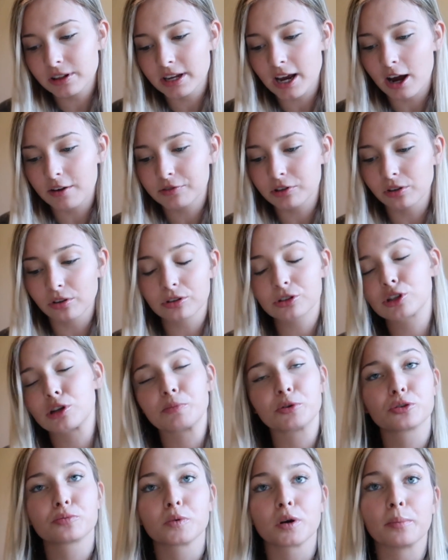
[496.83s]
The after looks so
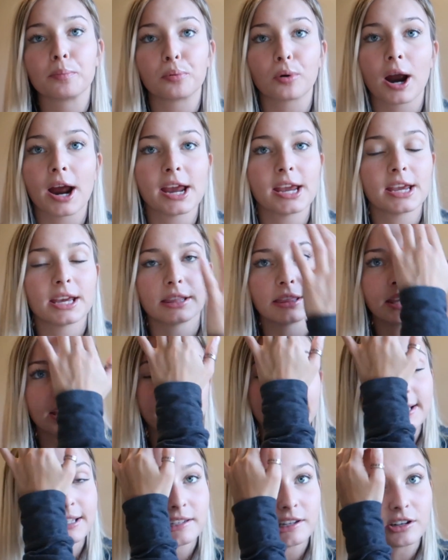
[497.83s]
much more bright and like
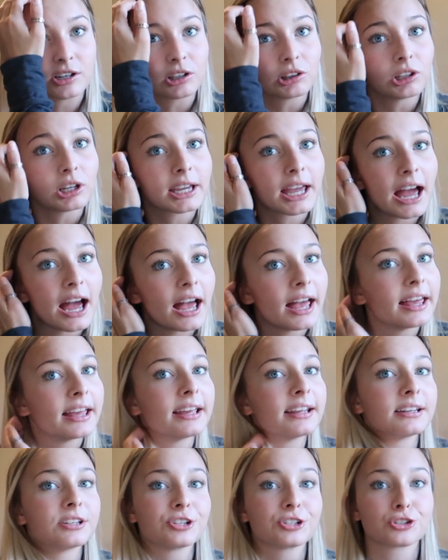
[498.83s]
easier to look at
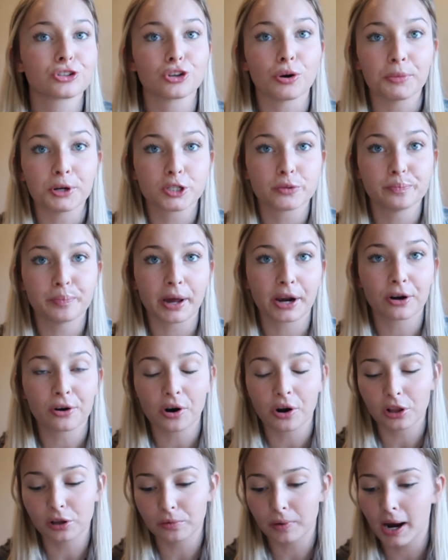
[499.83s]
and just so much better
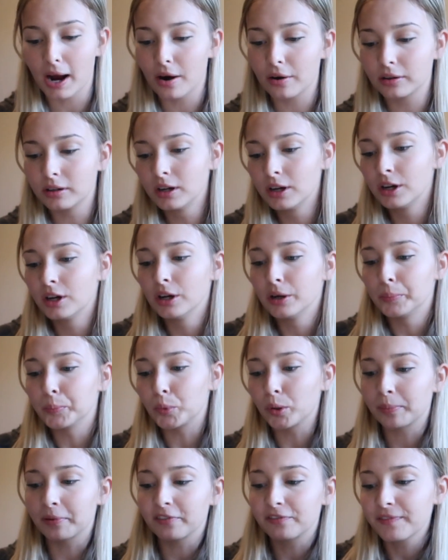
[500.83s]
all around,
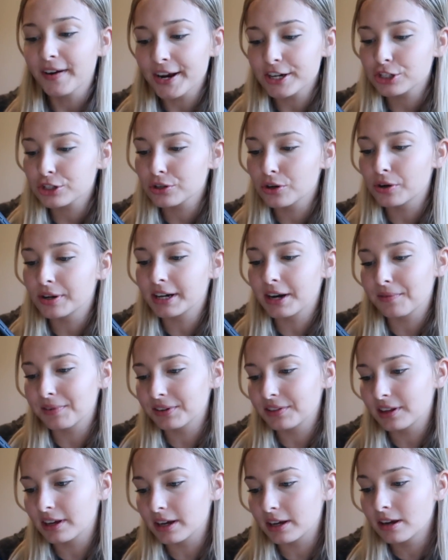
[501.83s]
more professional and
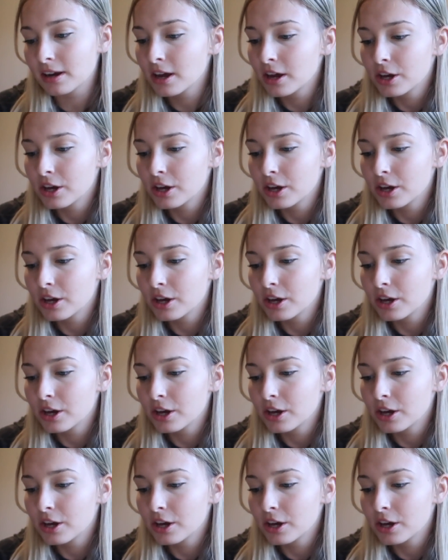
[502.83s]
everything.